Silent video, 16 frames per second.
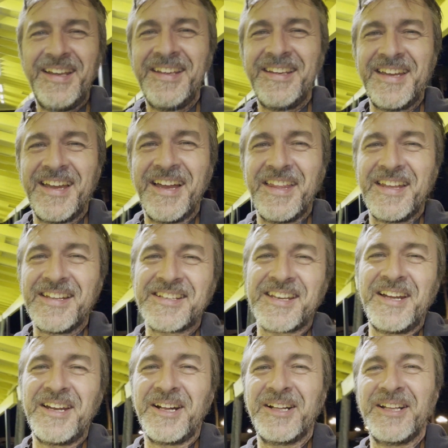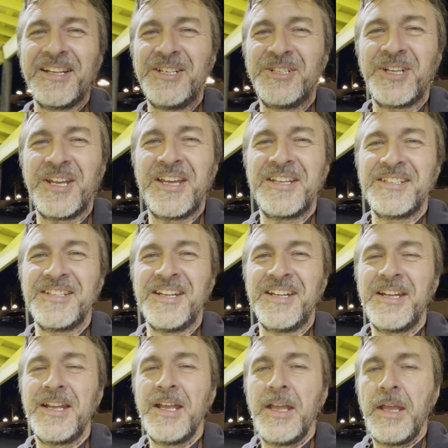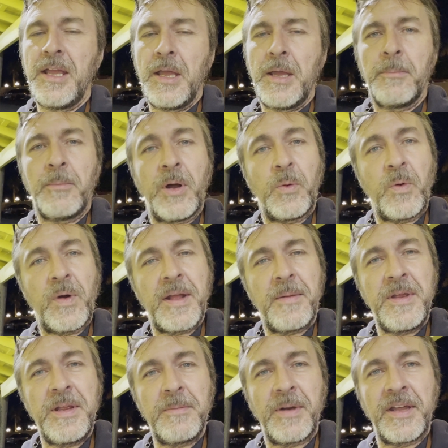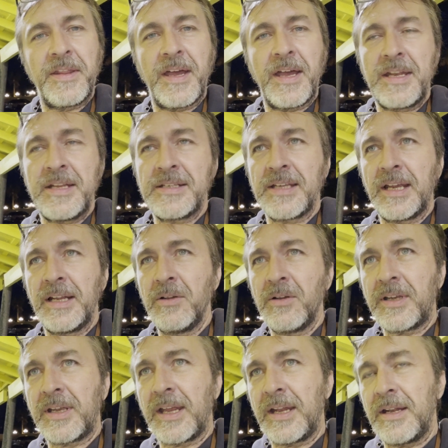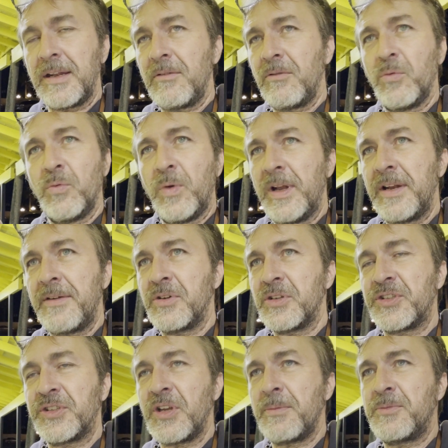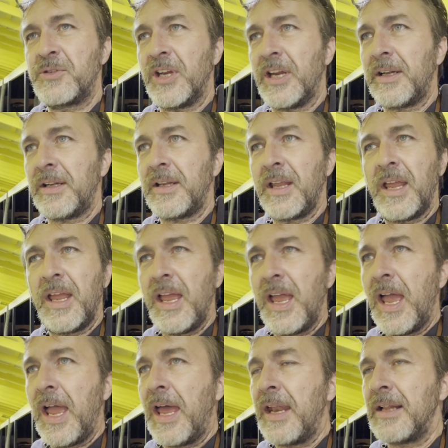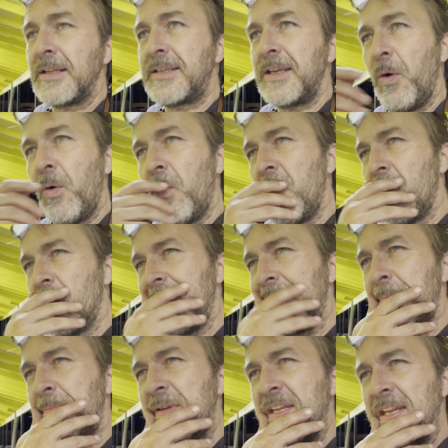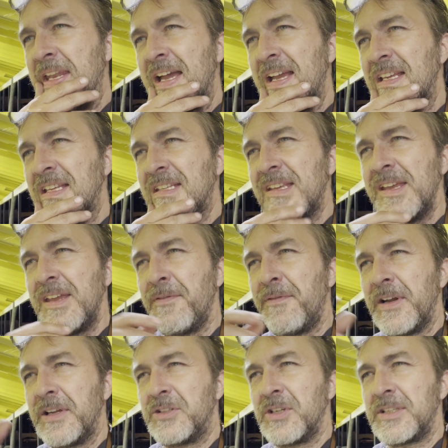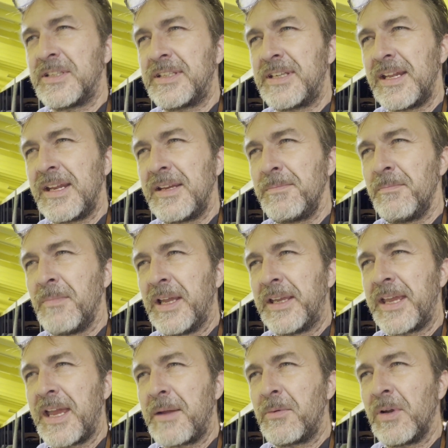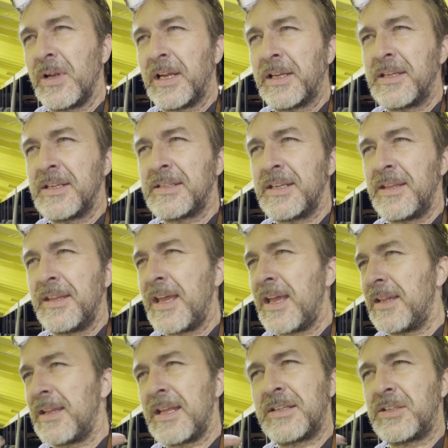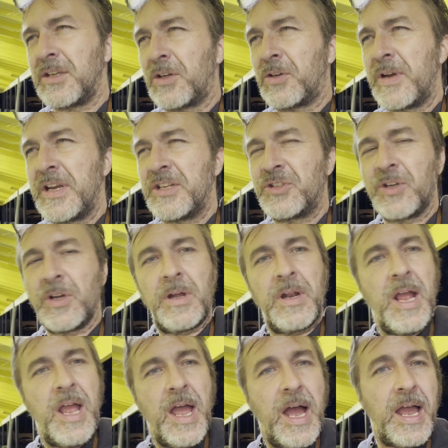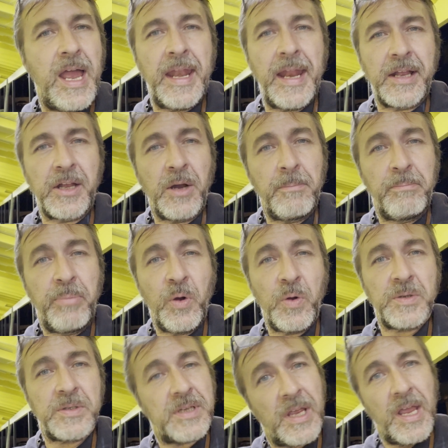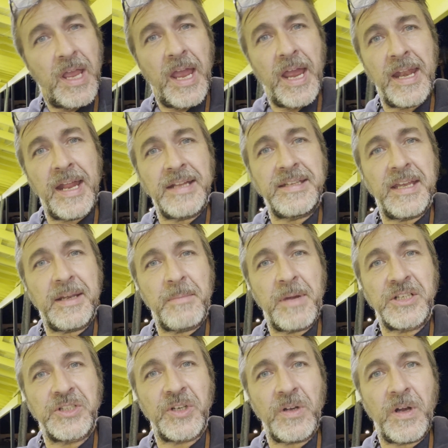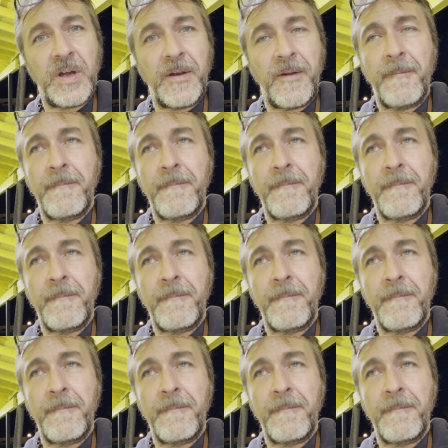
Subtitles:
Yeah, that's kind of cliche, isn't it? But what I mean by that is I look at whatever subject and I'll say, oh, that'd be nice if I just set my camera like this and that. That's a great shot. And I compose and I take my shot.